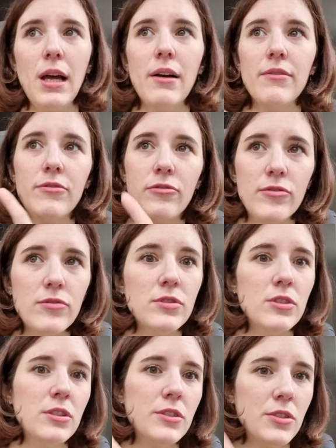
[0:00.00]
have
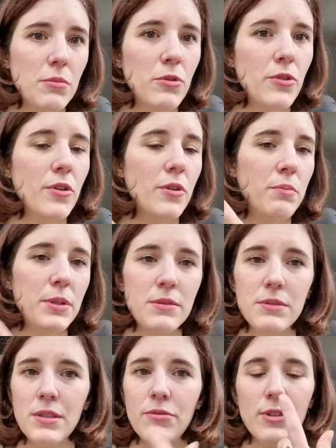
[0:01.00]
some other
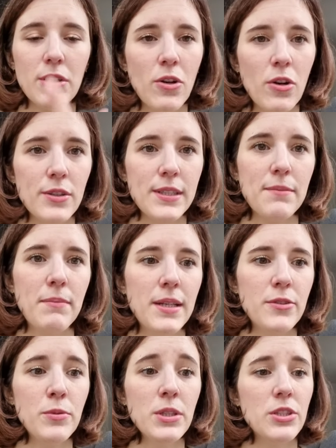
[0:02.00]
bit different colors that might
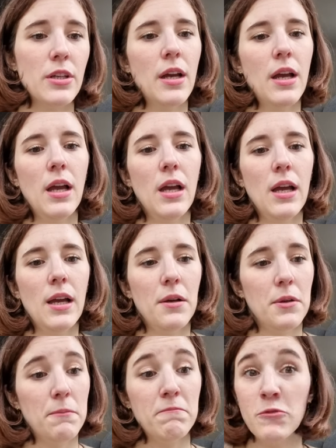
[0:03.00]
switch.
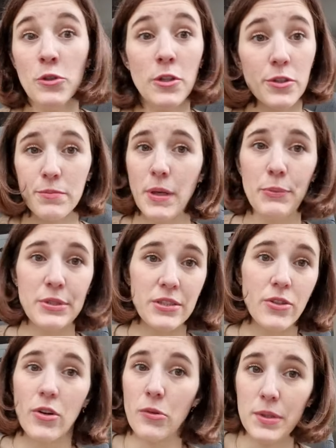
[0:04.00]
Who knows, maybe this
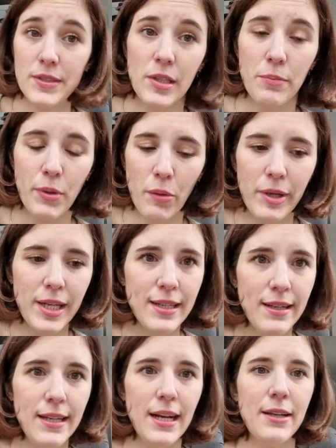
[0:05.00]
color will stay
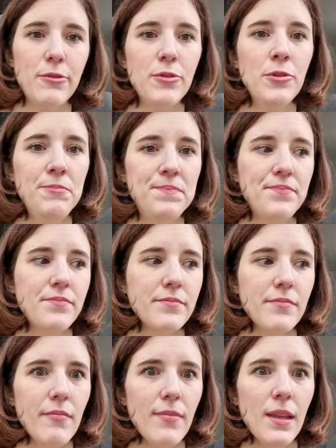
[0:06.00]
permanently, I don't know.
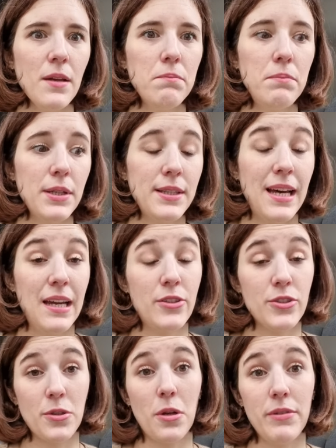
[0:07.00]
But I
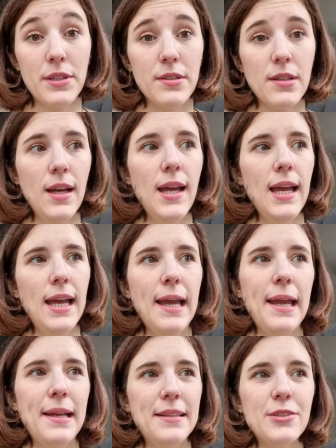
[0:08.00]
just love it.
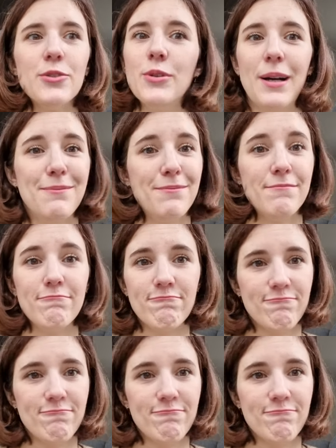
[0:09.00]
And so I'm